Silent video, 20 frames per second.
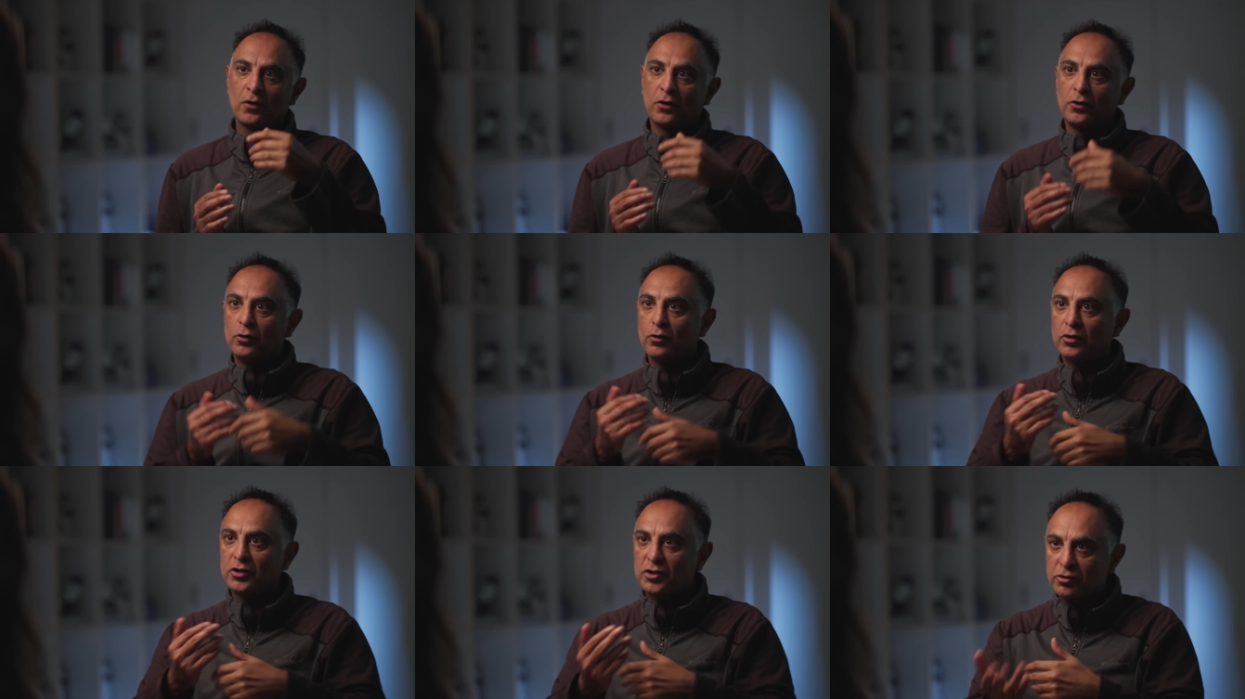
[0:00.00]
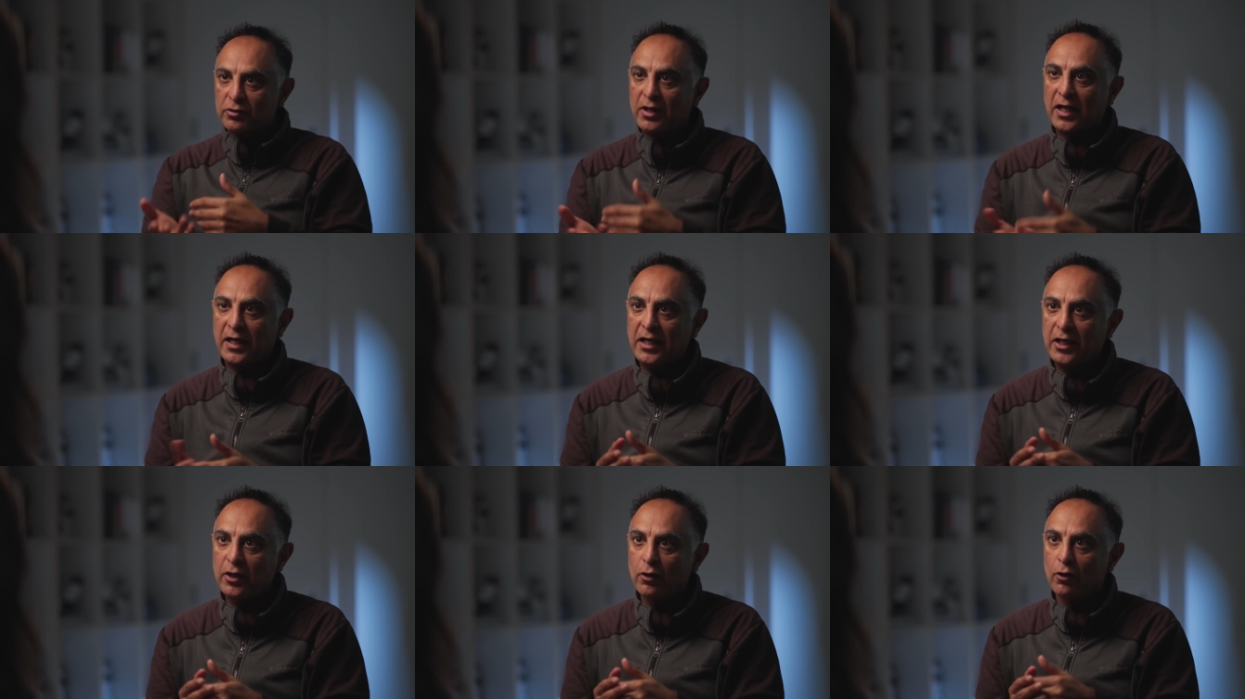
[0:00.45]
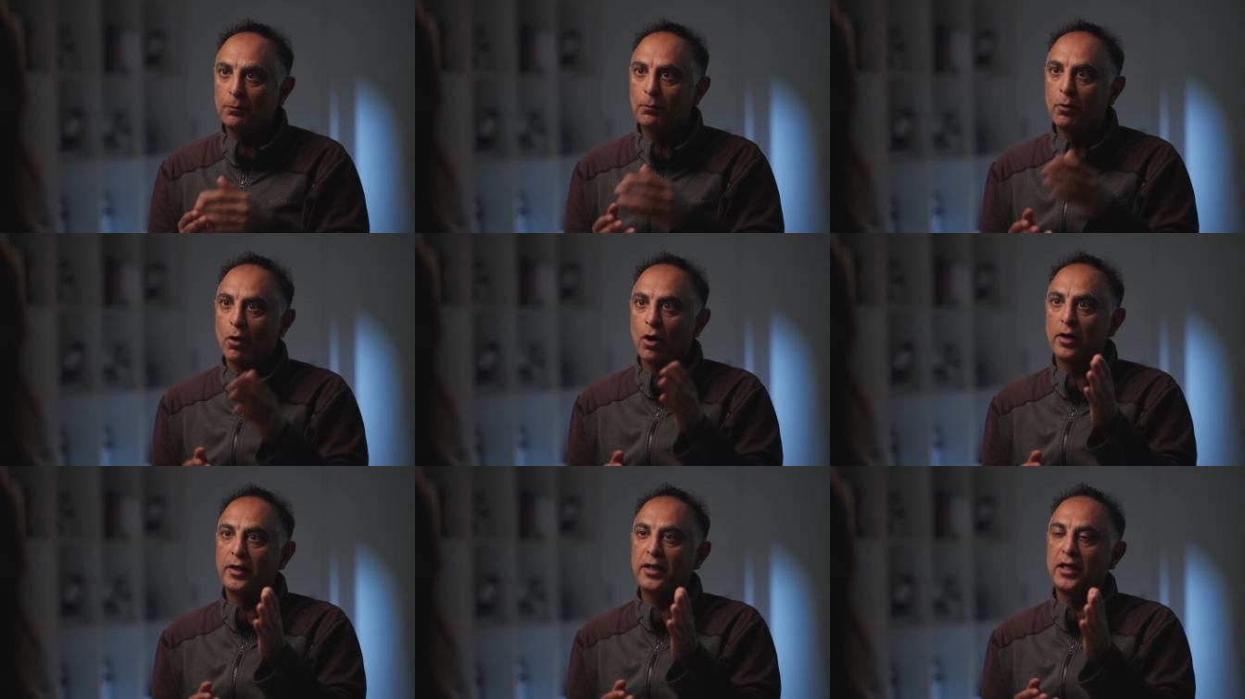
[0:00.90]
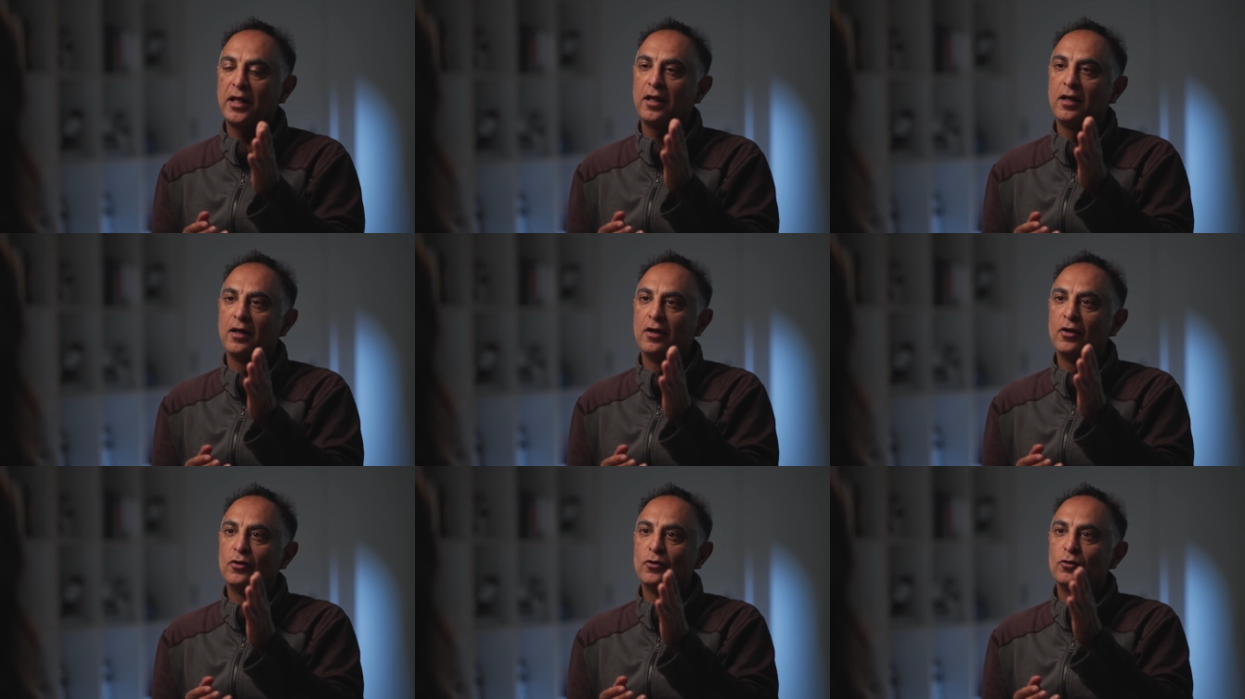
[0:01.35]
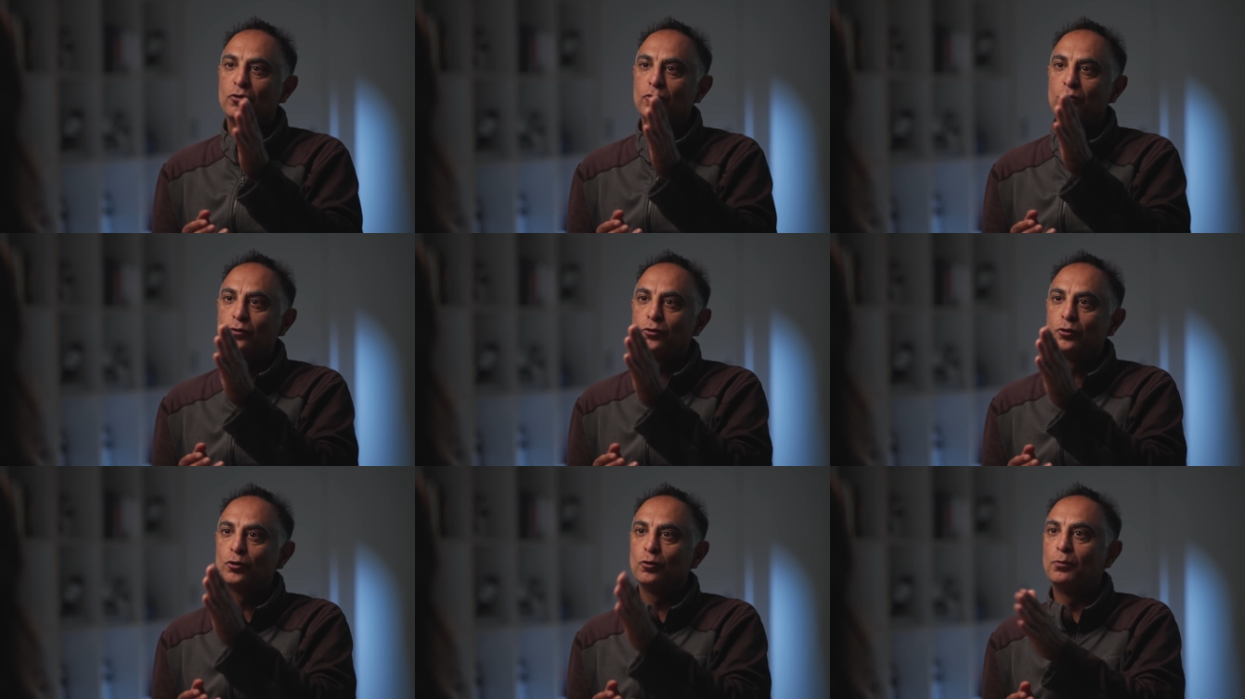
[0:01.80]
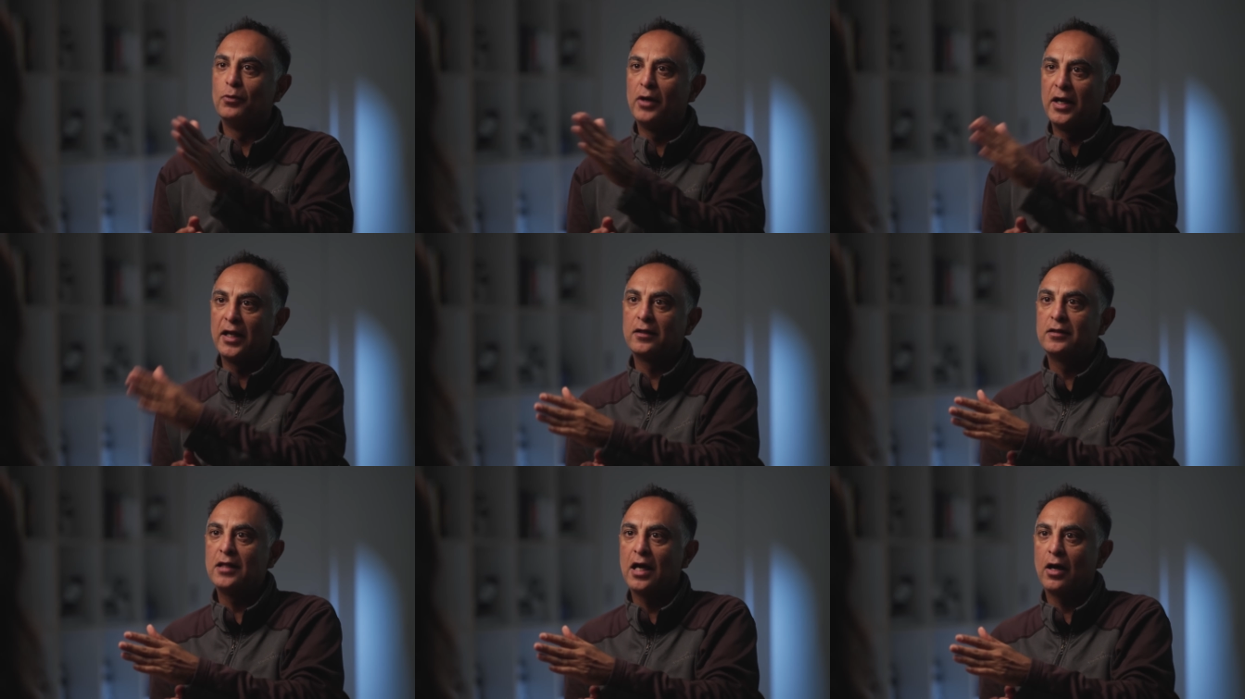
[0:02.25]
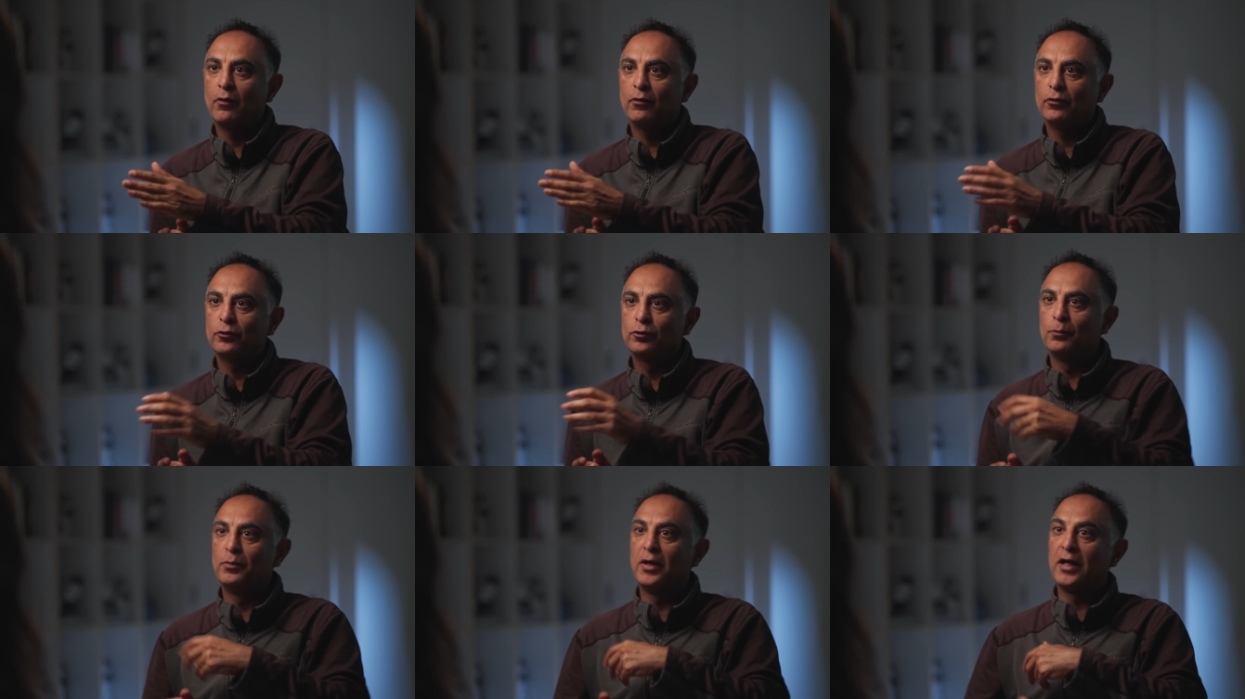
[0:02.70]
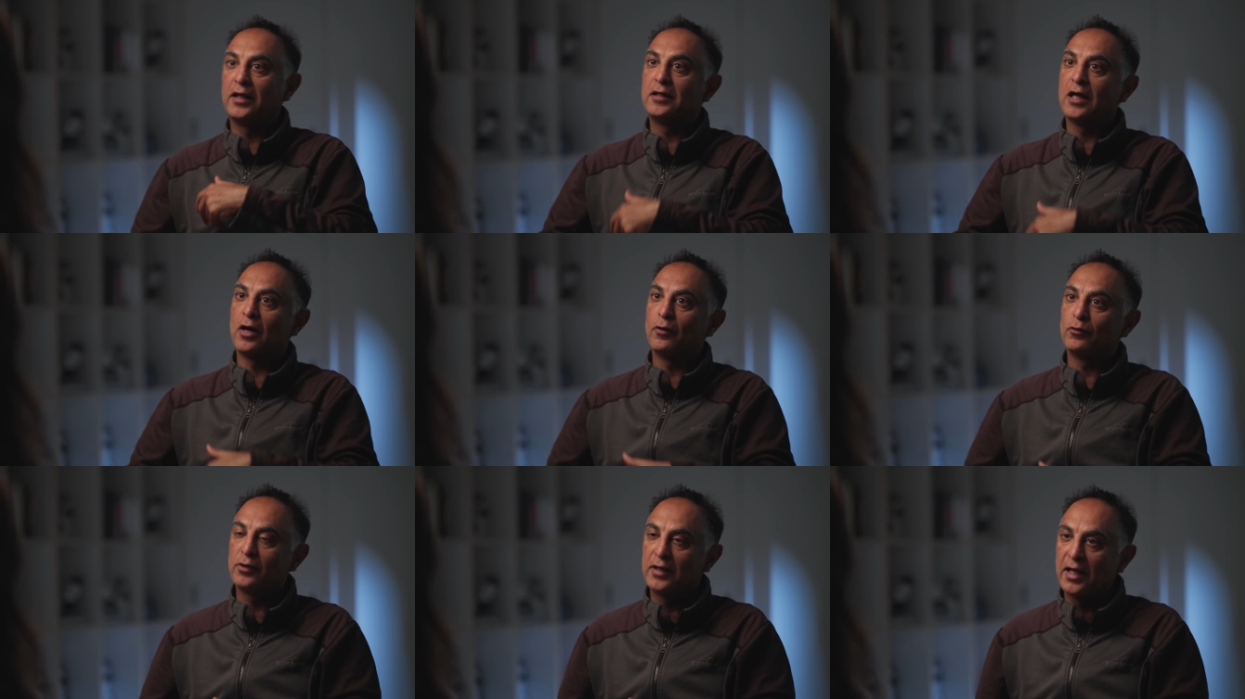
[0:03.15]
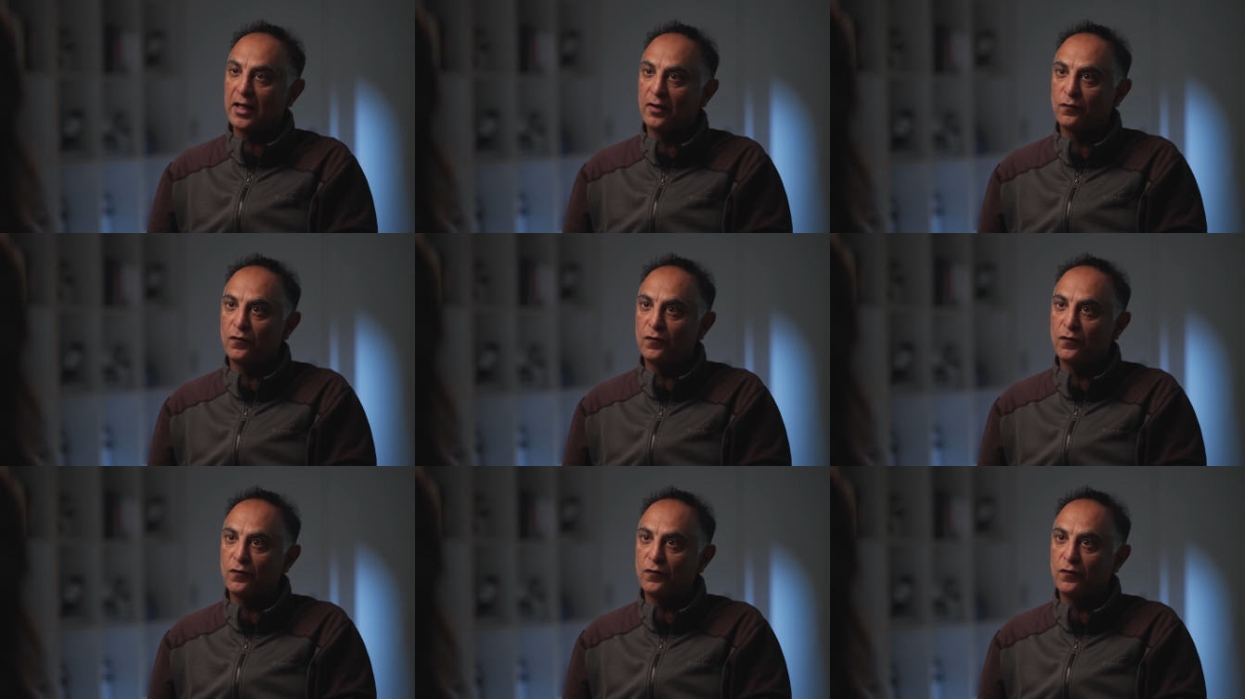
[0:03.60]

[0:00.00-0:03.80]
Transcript: you're training your body to break down to get